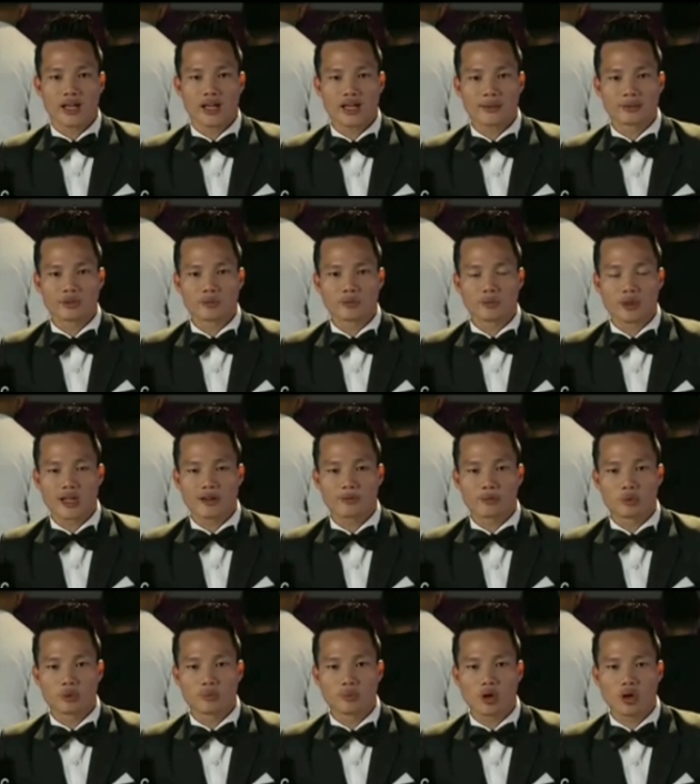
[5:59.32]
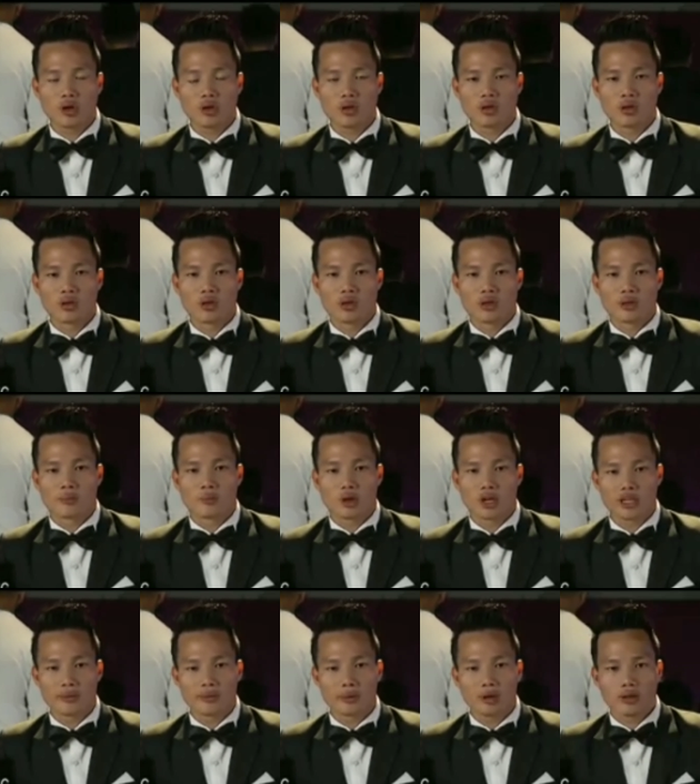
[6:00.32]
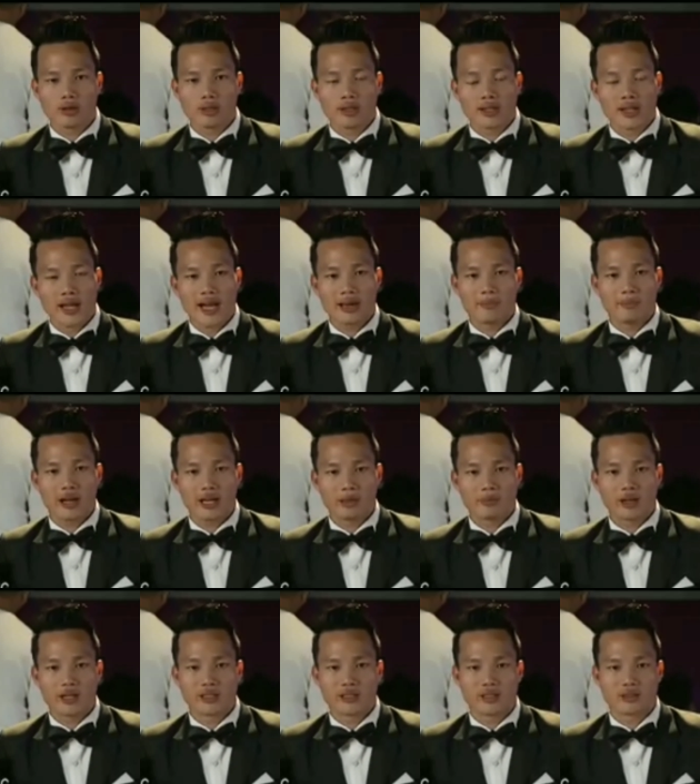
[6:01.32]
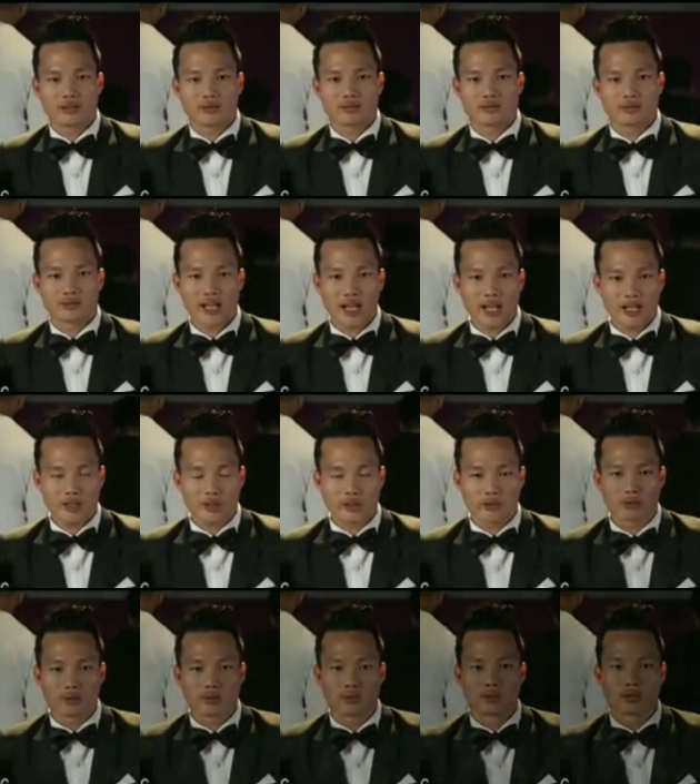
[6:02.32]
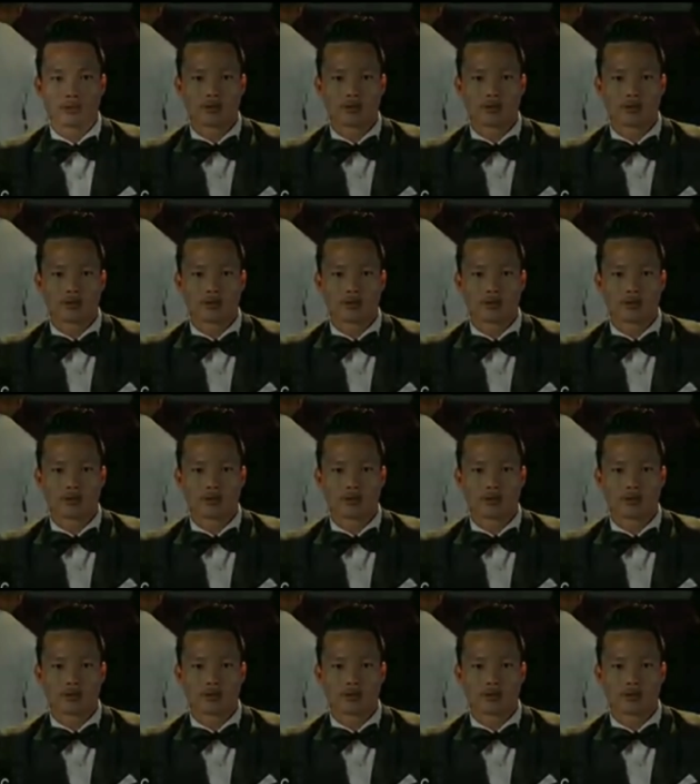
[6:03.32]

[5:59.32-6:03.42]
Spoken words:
I love to play football, volleyball and badminton. Thank you.